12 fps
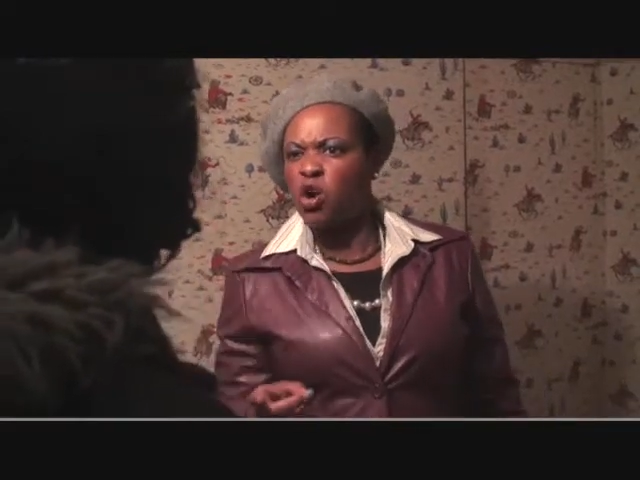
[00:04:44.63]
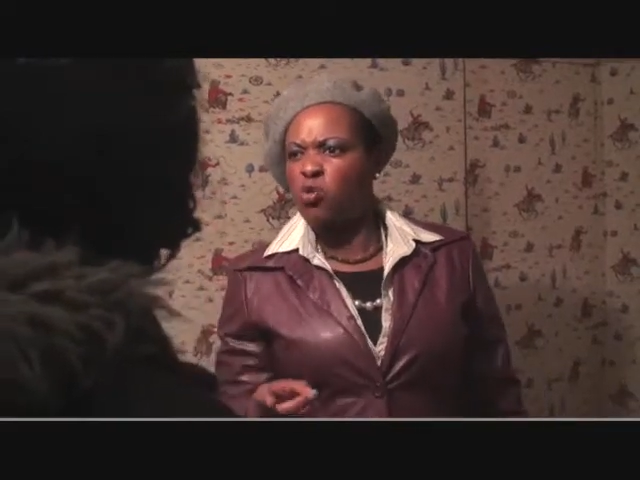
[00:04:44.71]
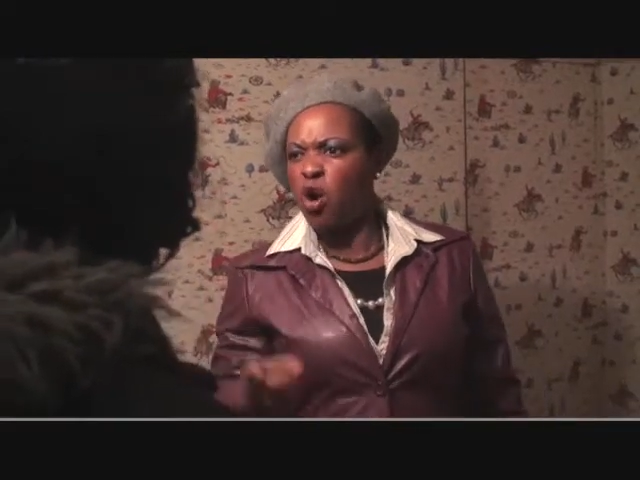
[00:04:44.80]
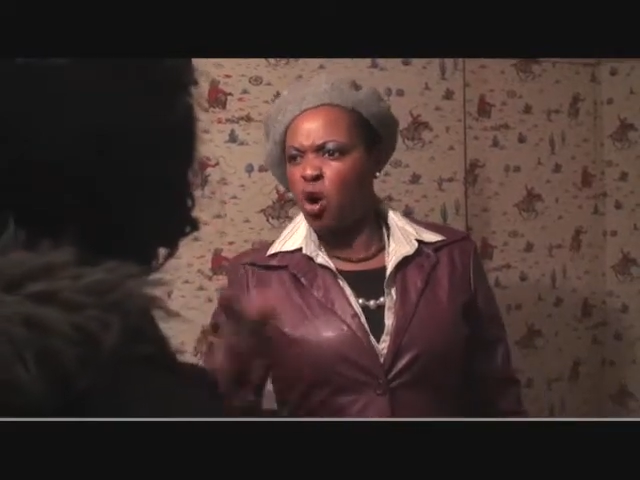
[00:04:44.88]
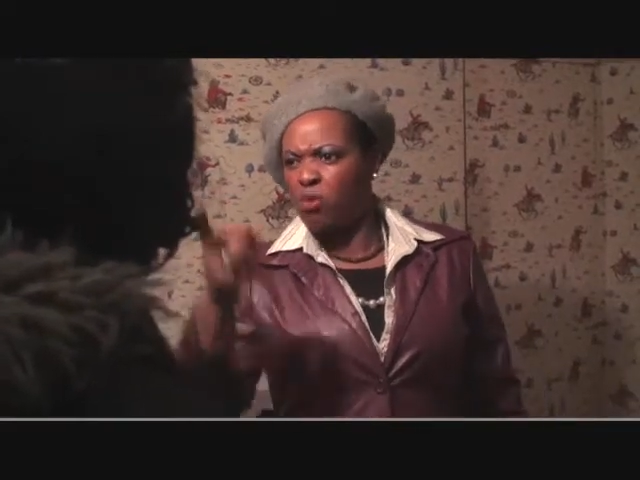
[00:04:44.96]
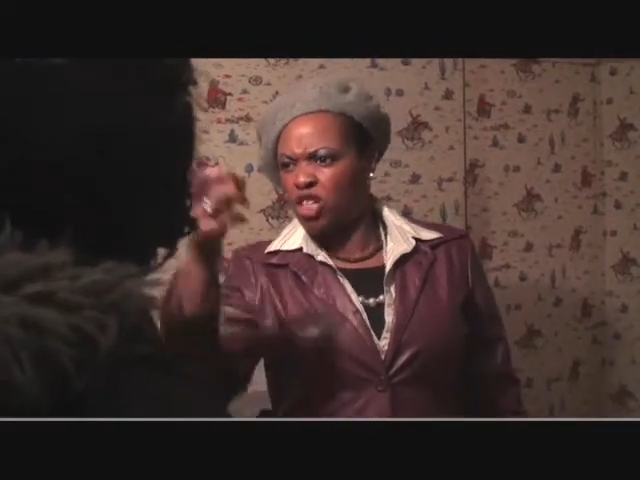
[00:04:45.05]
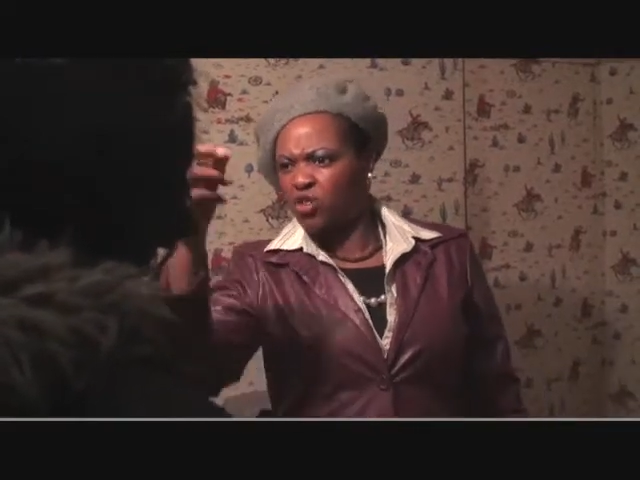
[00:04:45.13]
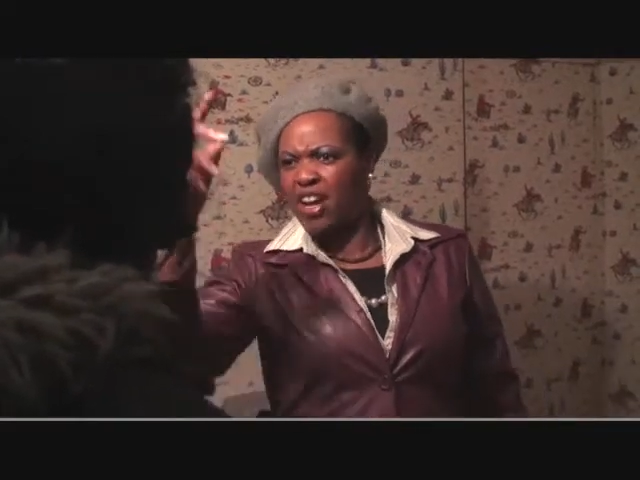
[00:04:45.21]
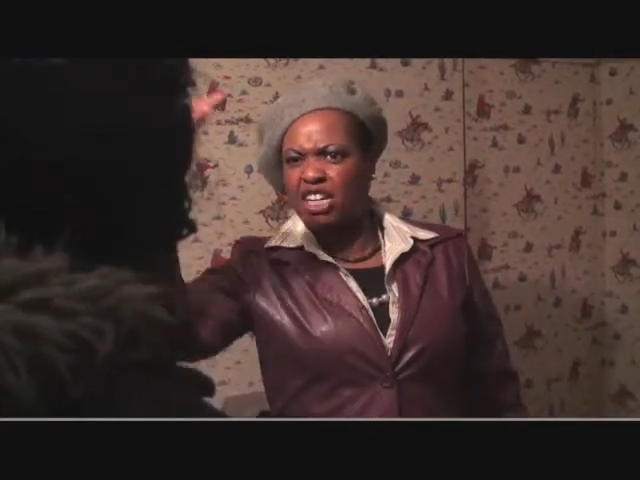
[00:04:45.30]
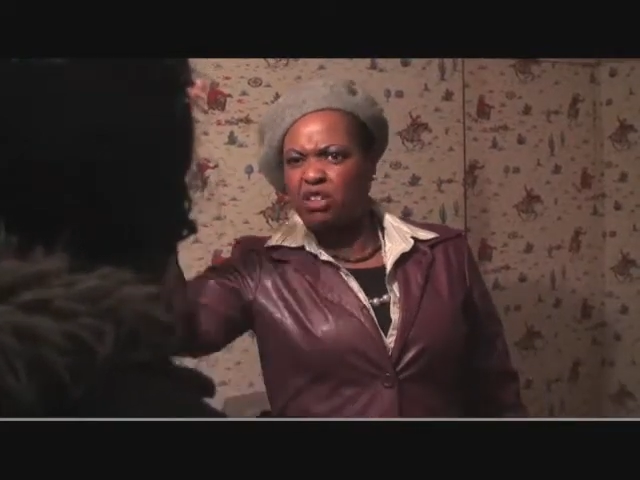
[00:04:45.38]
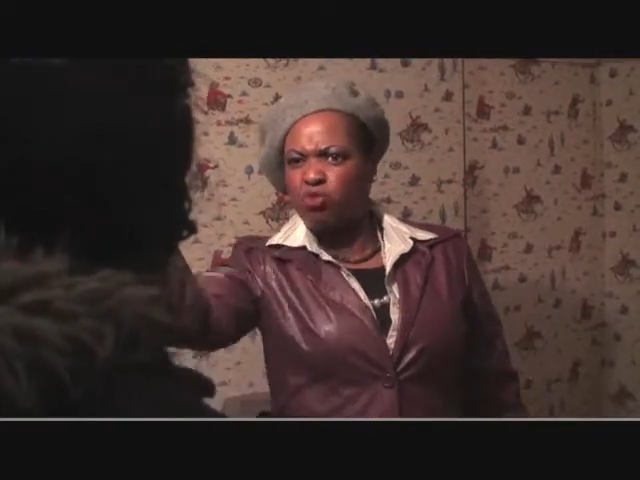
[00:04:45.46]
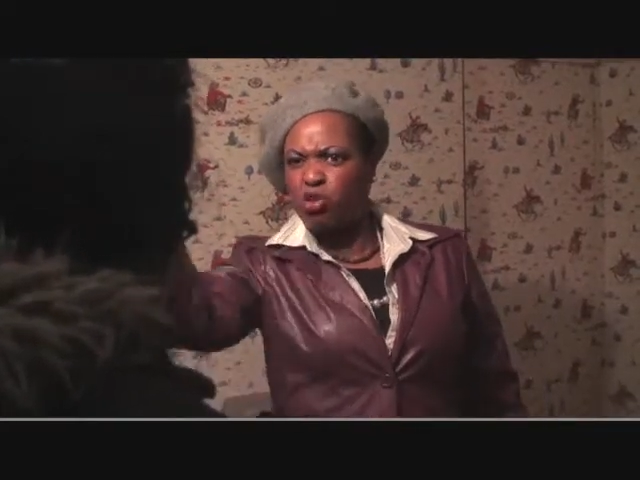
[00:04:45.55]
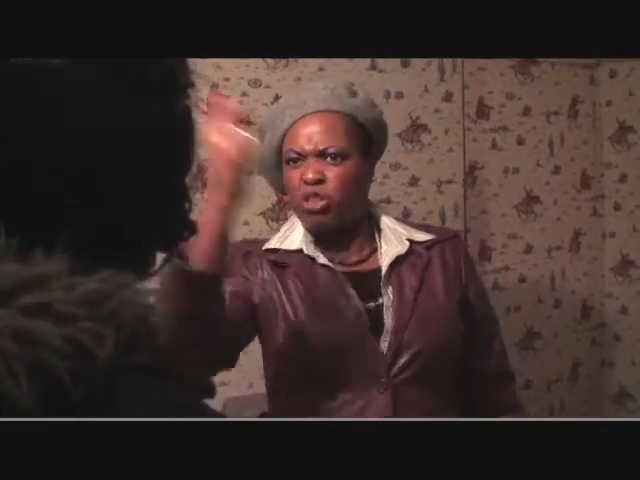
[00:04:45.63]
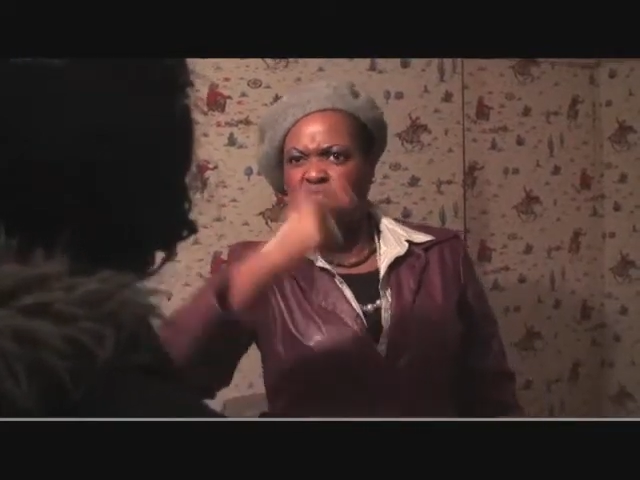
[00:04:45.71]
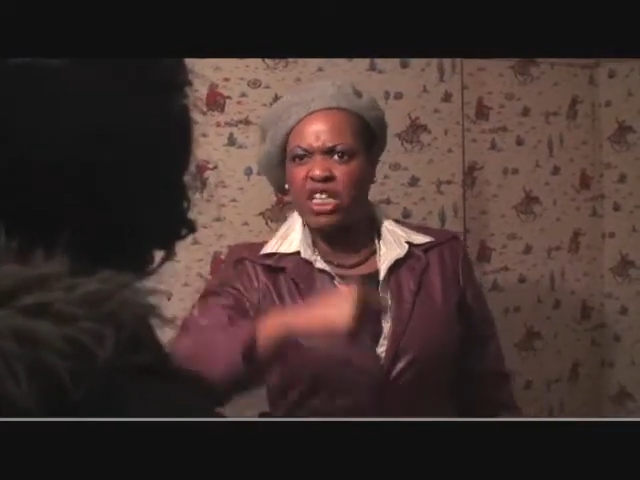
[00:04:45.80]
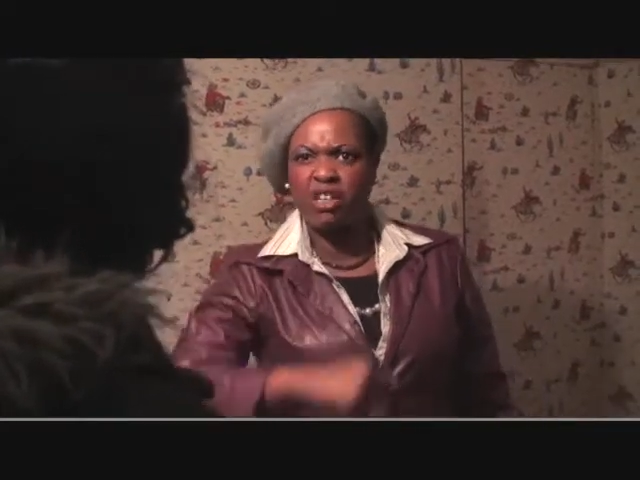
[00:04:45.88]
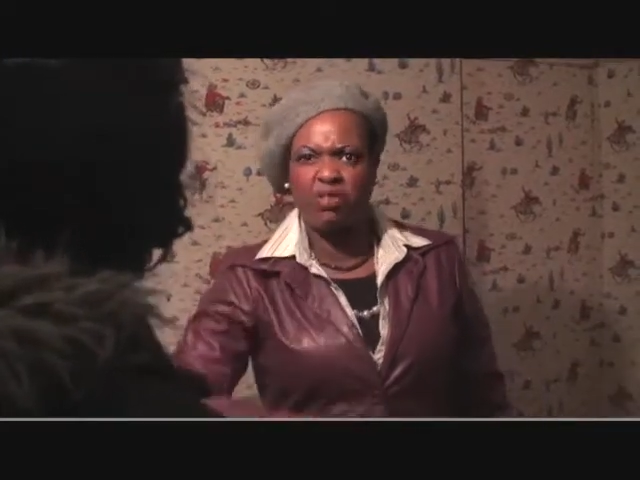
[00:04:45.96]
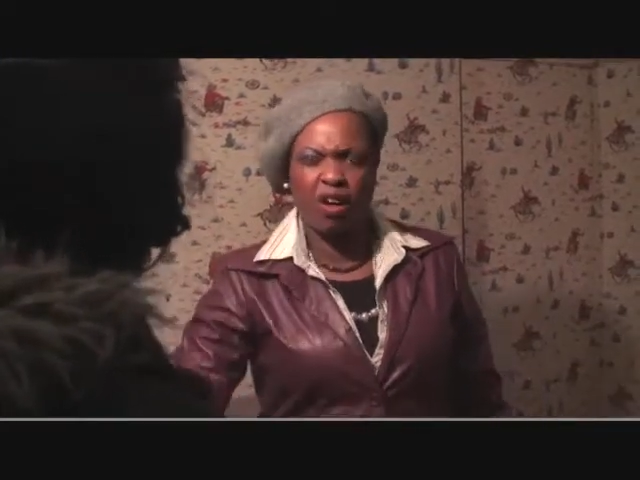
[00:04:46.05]
Joan Armour trading
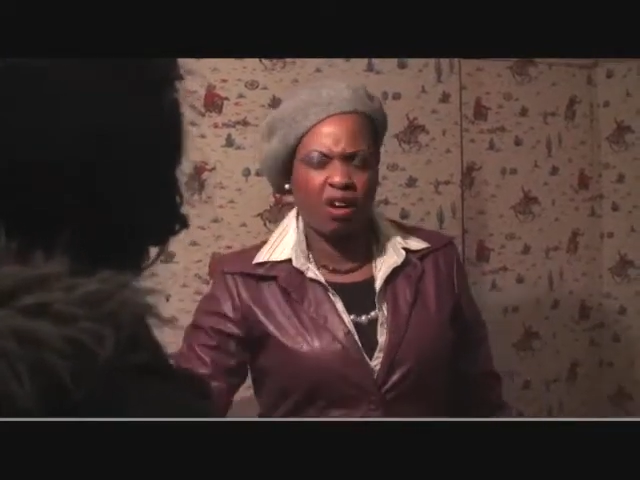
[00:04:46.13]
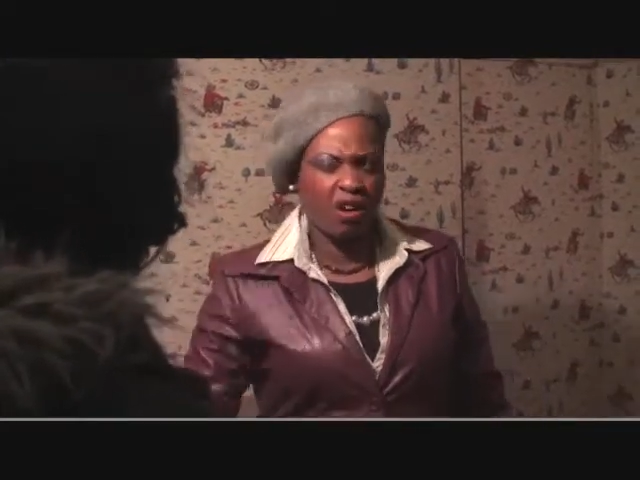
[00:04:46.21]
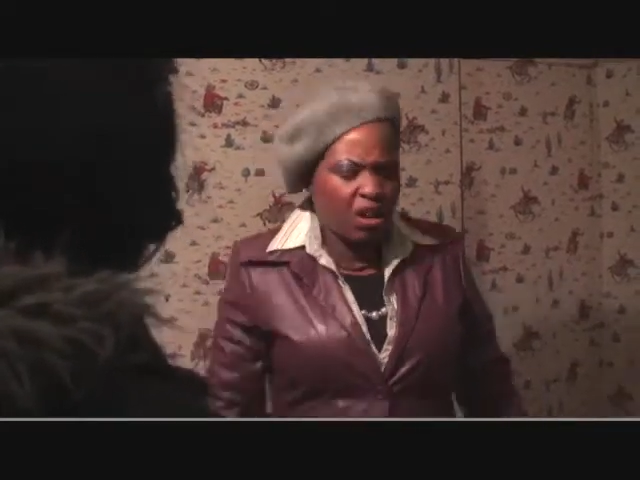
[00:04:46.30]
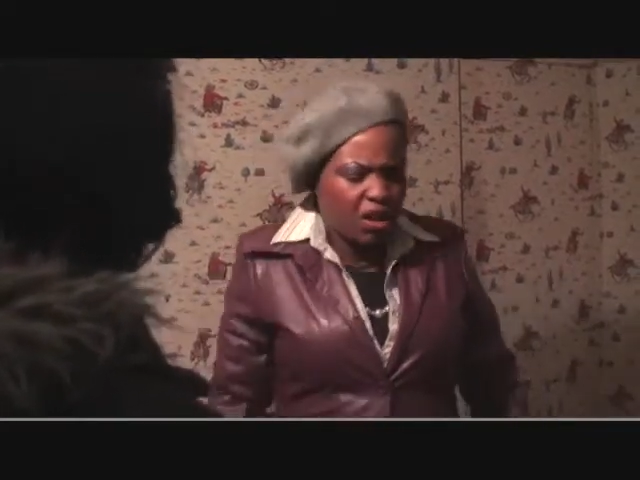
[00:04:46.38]
rubbish either.